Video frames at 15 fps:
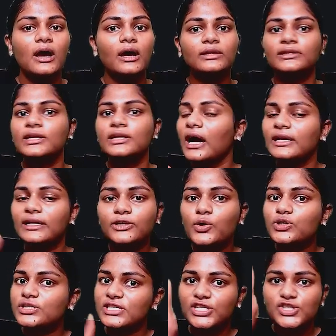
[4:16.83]
the current
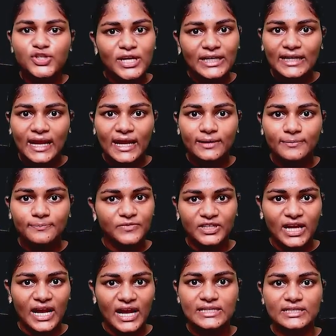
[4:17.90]
goes in a straight line,
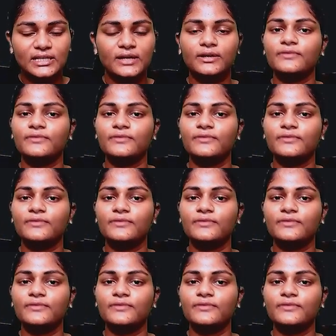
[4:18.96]
right?